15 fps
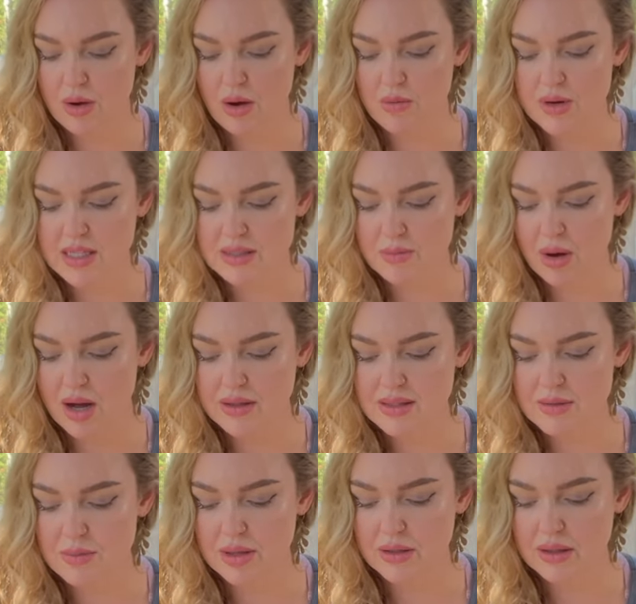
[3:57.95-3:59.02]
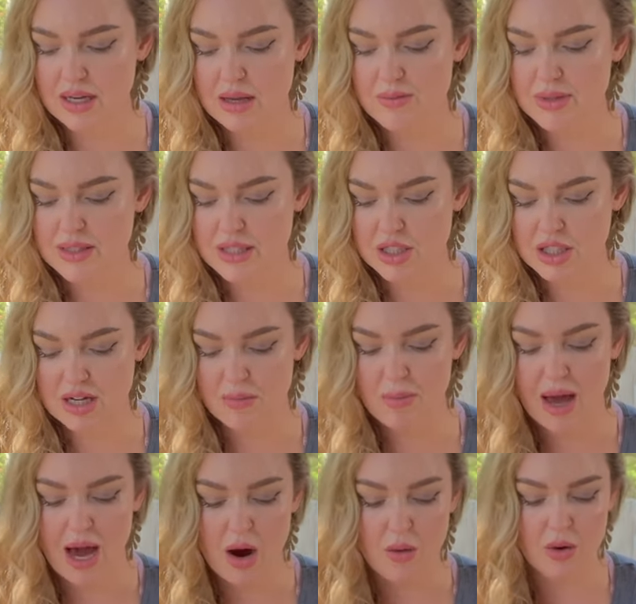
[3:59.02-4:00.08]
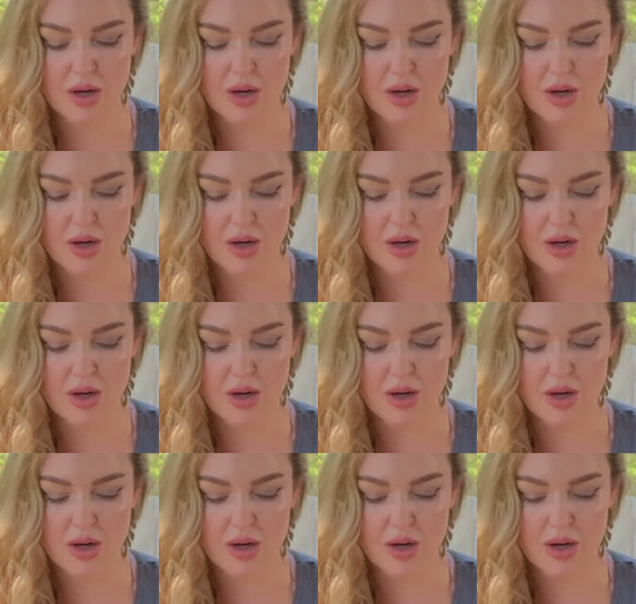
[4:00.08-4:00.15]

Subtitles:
a responsibility, a position of power